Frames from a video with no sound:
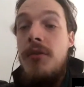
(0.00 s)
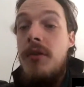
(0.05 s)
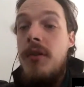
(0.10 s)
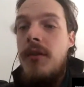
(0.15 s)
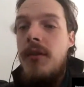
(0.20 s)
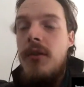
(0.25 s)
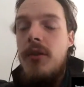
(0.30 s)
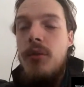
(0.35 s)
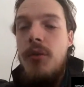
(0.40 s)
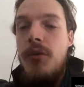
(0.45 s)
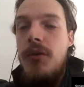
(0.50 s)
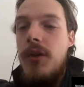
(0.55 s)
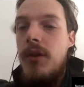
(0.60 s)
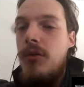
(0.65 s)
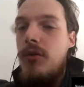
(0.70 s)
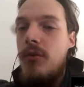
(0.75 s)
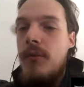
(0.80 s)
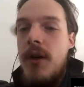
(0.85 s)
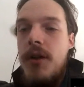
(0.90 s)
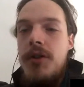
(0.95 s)
is losing
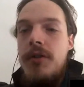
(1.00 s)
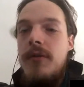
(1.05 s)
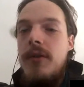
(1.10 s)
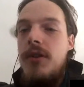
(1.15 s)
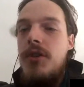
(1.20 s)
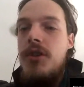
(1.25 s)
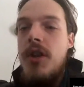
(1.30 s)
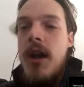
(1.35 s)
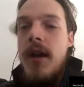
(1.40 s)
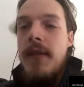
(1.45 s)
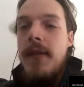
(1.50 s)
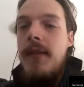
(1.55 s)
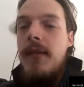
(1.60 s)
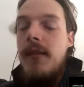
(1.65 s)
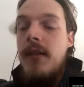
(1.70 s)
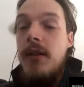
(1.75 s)
too much of the chances,